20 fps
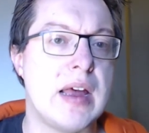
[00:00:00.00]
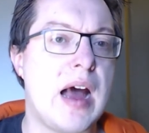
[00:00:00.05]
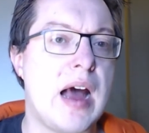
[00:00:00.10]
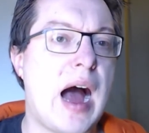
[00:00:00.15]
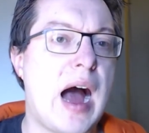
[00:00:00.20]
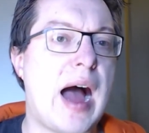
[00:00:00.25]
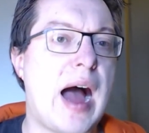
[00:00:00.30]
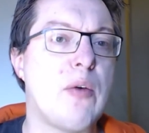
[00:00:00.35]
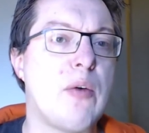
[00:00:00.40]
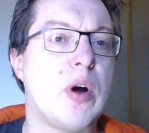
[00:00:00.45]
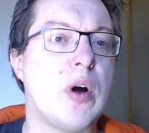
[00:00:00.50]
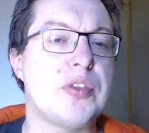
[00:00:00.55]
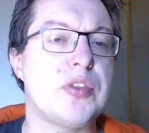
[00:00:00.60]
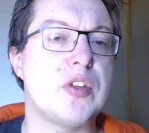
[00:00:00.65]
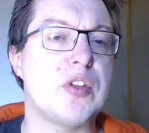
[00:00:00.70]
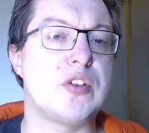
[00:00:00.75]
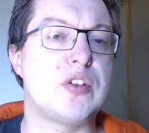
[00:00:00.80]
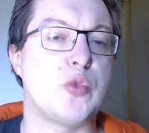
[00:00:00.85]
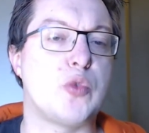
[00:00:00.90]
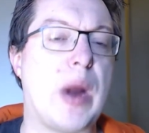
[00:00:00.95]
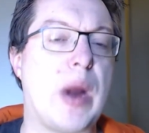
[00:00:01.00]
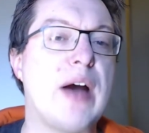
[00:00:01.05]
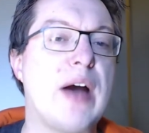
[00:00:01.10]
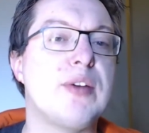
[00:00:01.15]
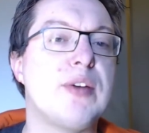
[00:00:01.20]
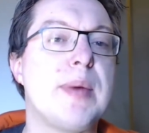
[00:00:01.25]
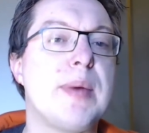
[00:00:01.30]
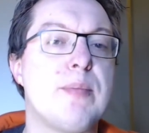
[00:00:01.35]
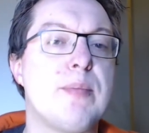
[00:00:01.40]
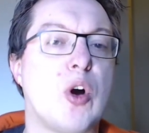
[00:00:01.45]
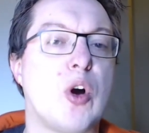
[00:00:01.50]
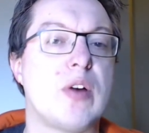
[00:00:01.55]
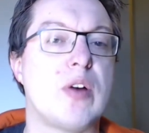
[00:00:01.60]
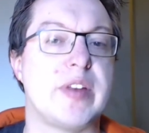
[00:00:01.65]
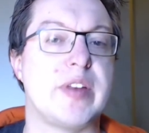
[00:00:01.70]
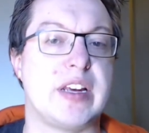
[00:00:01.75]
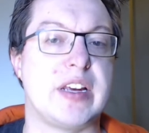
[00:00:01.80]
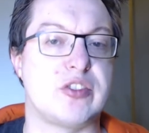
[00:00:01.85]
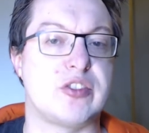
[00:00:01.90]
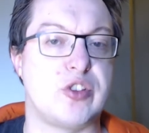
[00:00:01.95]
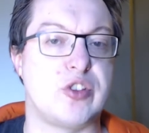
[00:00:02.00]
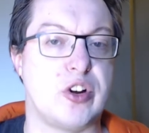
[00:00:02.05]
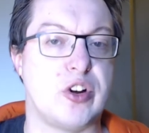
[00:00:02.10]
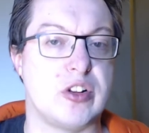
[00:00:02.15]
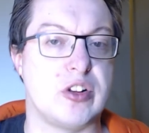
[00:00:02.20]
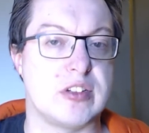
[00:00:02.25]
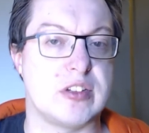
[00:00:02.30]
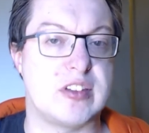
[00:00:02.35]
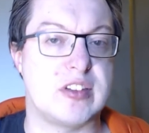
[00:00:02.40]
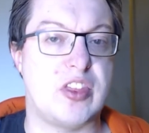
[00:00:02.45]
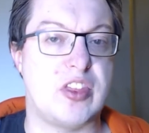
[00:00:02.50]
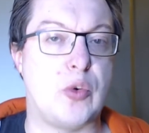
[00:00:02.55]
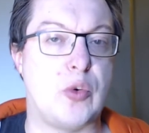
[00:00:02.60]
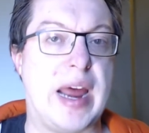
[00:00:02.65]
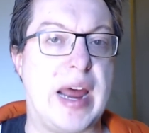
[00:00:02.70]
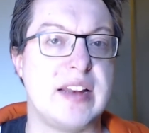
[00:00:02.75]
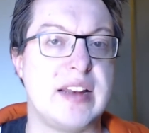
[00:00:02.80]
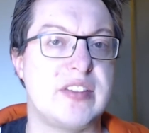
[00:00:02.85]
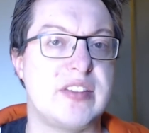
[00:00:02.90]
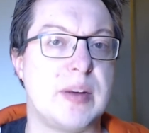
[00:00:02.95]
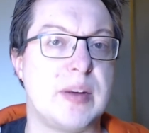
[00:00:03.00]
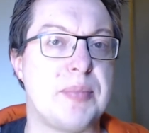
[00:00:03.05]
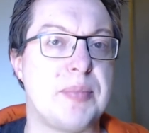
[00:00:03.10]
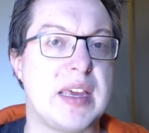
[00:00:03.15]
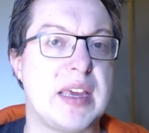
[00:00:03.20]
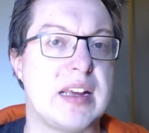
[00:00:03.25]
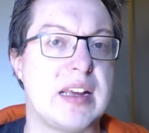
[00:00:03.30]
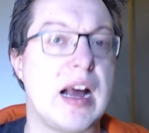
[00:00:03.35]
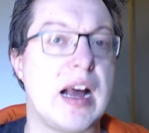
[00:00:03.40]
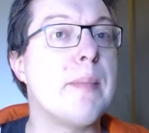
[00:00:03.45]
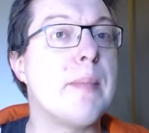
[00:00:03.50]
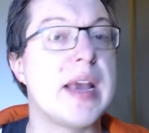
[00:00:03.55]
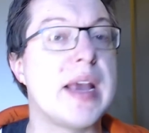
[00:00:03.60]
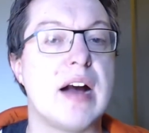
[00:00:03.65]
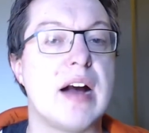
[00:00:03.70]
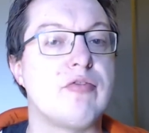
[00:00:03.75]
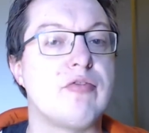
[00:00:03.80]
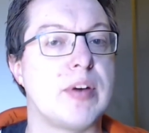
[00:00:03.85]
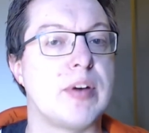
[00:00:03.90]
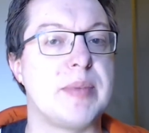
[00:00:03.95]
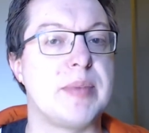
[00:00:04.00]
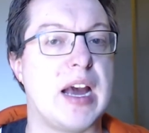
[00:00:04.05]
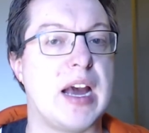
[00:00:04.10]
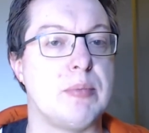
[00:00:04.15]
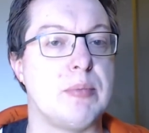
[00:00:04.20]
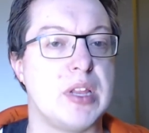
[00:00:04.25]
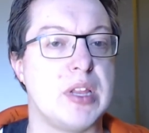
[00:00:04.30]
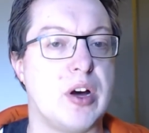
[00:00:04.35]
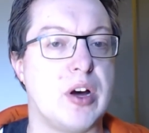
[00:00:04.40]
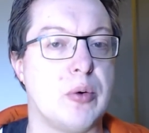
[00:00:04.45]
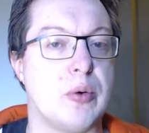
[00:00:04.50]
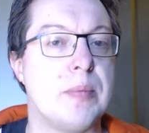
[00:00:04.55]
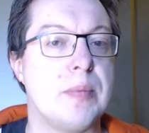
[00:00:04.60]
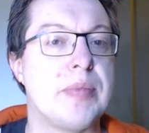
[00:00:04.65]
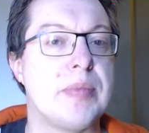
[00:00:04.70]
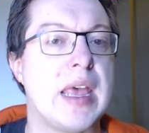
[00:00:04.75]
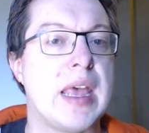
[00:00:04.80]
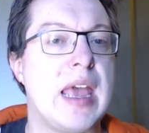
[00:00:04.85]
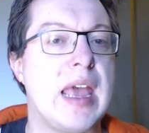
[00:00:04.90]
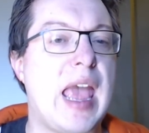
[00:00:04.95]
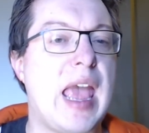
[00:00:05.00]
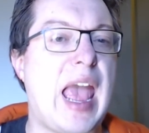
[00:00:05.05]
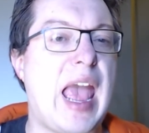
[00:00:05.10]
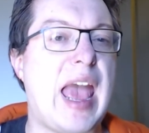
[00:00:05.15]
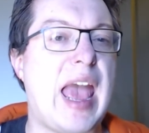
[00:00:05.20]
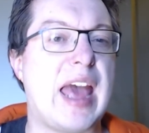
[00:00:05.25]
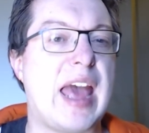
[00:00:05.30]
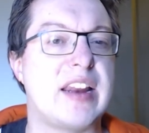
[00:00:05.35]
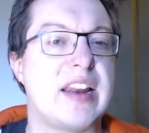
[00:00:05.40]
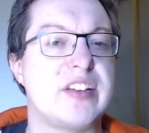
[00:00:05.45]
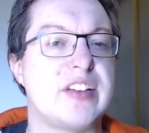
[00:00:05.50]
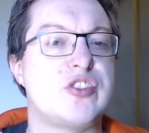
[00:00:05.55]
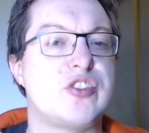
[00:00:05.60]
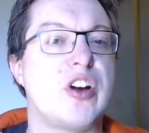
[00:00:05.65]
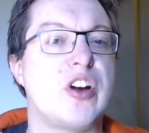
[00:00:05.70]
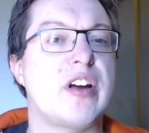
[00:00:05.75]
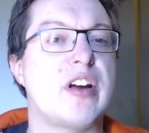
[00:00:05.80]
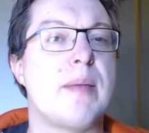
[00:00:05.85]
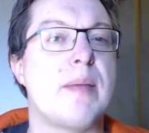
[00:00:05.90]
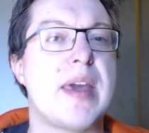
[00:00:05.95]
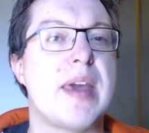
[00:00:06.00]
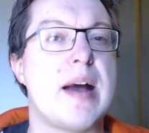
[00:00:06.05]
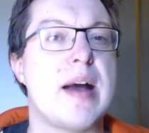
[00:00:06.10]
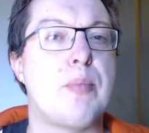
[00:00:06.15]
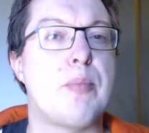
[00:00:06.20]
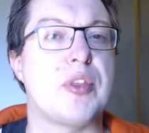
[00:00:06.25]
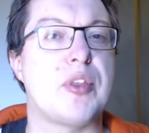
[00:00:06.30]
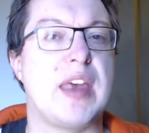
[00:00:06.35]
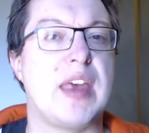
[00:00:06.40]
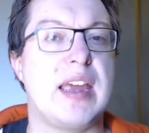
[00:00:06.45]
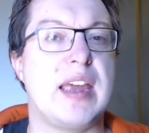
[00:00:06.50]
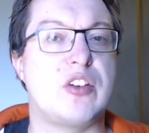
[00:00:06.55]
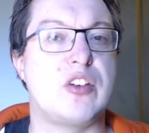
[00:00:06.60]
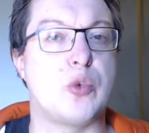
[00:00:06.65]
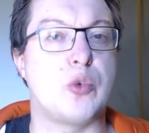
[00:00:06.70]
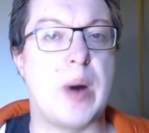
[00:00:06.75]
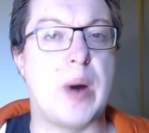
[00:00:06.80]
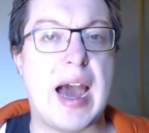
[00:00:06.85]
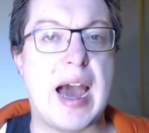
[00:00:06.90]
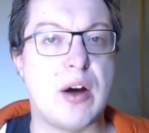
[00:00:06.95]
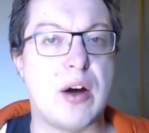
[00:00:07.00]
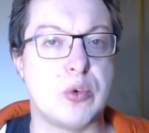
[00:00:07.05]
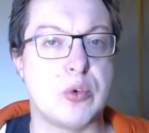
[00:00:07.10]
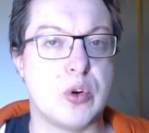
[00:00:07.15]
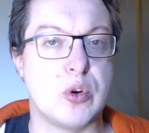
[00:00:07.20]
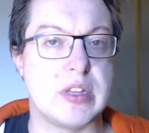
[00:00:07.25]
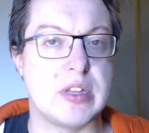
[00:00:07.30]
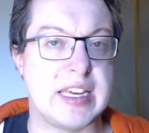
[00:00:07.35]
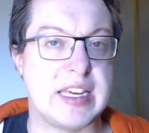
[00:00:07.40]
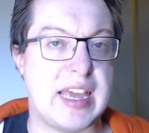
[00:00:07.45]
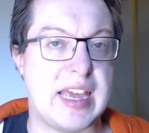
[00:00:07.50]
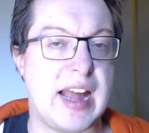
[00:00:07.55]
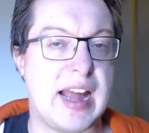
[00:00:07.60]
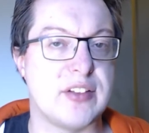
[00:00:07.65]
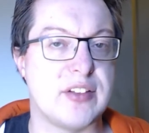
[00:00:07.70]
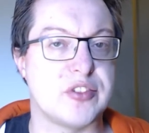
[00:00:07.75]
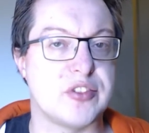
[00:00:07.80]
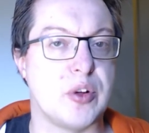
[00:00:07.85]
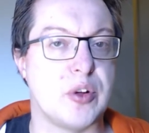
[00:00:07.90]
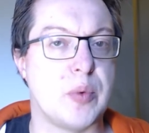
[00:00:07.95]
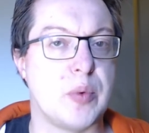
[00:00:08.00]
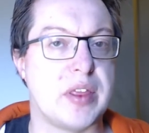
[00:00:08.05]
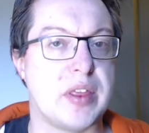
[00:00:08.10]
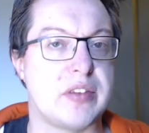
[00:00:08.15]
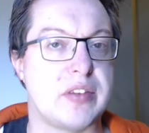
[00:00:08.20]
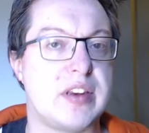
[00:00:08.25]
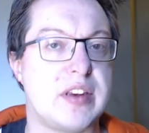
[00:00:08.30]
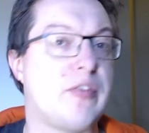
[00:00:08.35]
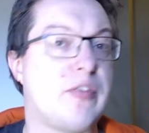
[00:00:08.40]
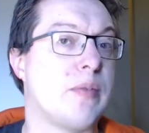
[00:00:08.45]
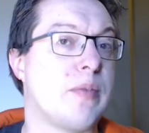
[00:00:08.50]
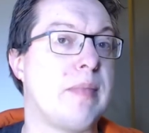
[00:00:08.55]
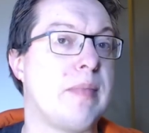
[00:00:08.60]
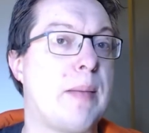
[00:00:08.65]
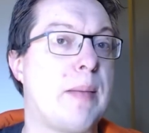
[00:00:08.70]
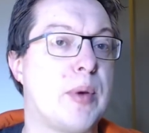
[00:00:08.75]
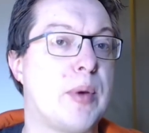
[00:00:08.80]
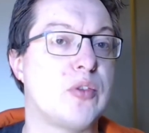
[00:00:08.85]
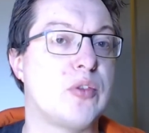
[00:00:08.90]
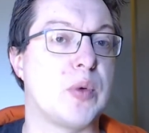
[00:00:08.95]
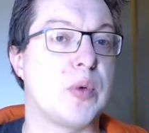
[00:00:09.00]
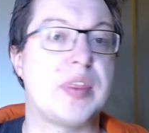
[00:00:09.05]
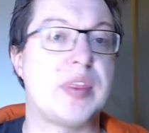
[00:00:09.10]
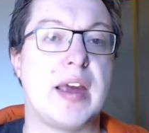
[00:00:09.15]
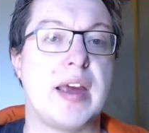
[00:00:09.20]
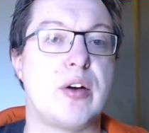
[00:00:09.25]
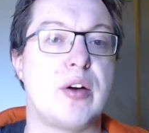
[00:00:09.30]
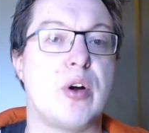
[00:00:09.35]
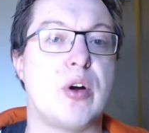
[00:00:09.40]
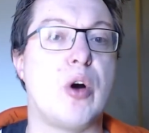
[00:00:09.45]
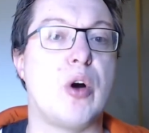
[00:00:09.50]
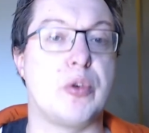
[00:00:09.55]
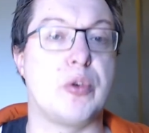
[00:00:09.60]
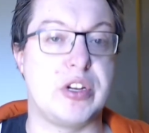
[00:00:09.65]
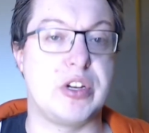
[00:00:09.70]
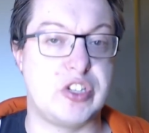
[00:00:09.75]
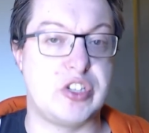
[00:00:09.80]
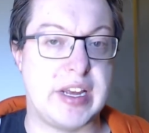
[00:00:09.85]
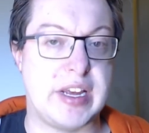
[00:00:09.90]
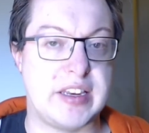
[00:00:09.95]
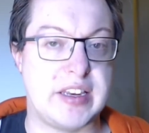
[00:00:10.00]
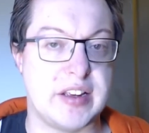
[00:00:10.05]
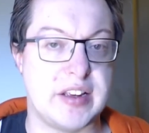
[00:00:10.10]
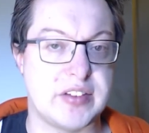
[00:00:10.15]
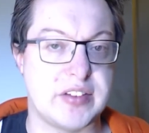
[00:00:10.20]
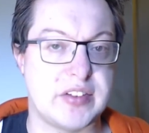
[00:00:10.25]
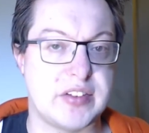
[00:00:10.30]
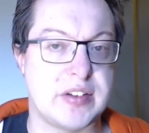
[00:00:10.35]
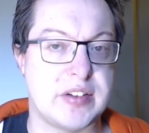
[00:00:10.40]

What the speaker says: I want the Drow to be more of an external threat, something coming up from down below. And I start coming up with a Drow ruling council with different members with their own agendas.